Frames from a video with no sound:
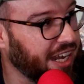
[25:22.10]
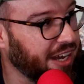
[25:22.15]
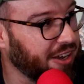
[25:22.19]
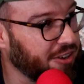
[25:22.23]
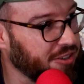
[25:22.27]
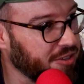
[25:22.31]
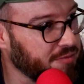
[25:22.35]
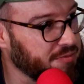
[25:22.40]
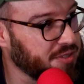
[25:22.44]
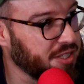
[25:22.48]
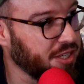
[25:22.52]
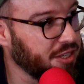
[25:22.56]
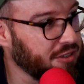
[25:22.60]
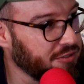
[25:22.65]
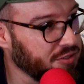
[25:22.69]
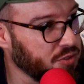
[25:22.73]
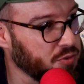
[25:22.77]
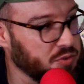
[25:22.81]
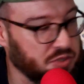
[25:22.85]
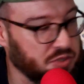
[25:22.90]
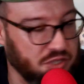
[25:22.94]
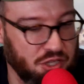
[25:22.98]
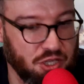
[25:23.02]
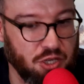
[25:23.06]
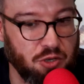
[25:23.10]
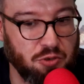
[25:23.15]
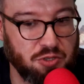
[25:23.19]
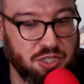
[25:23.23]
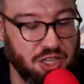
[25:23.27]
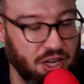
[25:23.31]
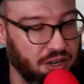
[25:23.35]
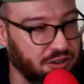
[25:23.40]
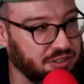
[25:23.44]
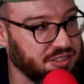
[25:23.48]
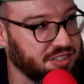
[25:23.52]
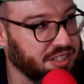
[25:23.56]
care of themselves was low
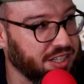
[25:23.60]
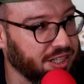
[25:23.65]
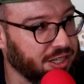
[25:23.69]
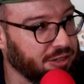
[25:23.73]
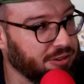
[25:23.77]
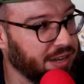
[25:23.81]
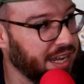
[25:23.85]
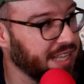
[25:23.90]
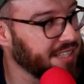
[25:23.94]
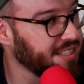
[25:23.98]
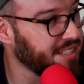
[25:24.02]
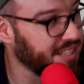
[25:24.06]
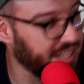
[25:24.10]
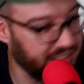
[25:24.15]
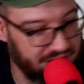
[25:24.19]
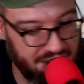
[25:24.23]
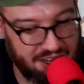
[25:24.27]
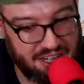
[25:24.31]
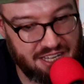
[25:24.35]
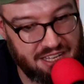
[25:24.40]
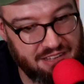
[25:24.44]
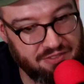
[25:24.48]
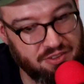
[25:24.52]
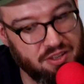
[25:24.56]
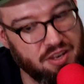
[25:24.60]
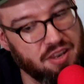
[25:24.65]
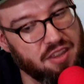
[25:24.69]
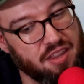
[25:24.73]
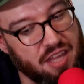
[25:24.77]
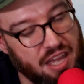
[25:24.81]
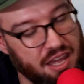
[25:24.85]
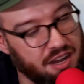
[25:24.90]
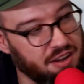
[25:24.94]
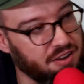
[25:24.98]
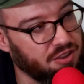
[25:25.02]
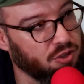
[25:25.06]
tar cigarettes, and then even
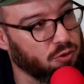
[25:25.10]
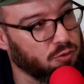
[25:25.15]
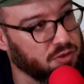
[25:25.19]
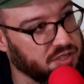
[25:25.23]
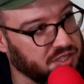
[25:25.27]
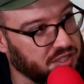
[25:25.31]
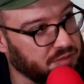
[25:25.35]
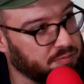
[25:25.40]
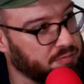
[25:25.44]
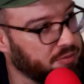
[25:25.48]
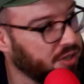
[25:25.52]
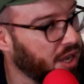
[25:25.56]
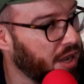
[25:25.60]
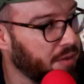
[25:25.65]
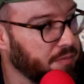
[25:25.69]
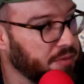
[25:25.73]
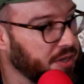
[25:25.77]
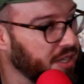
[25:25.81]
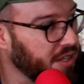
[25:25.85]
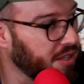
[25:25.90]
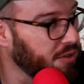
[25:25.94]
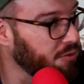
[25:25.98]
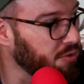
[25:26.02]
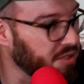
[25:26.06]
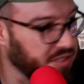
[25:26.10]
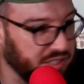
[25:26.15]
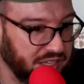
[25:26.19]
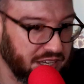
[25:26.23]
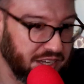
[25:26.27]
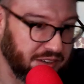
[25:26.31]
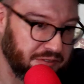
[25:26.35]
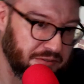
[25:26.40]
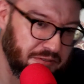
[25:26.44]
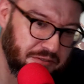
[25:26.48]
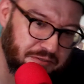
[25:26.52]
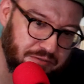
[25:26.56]
then there was a company that was
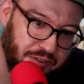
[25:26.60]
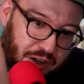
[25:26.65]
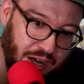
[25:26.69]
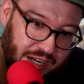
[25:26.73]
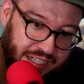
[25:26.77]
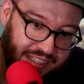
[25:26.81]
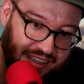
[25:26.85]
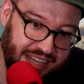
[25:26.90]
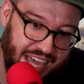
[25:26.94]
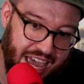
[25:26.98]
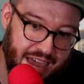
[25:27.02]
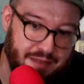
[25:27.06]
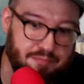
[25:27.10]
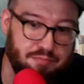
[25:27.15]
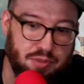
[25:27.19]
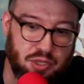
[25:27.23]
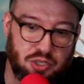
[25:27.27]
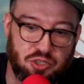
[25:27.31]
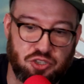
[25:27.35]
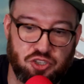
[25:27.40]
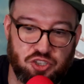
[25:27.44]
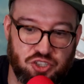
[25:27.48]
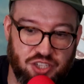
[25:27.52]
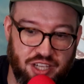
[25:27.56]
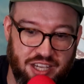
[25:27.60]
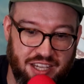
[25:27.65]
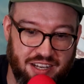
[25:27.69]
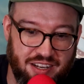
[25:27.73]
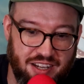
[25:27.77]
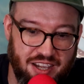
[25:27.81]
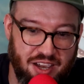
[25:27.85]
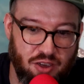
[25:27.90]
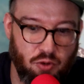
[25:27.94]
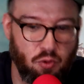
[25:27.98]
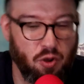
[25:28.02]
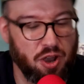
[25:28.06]
like, fuck that
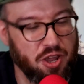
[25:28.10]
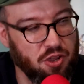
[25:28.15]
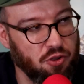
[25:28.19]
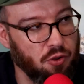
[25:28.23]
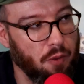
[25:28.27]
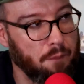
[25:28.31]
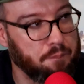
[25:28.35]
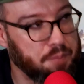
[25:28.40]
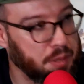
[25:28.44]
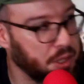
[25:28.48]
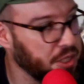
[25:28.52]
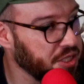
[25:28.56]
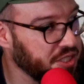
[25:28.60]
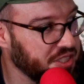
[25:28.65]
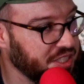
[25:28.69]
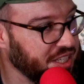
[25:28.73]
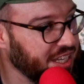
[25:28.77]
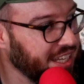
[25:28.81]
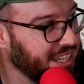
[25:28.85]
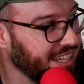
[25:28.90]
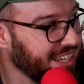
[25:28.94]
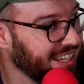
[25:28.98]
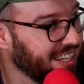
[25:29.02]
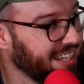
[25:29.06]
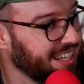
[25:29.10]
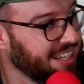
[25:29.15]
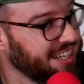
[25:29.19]
bullshit. What are you, a pussy?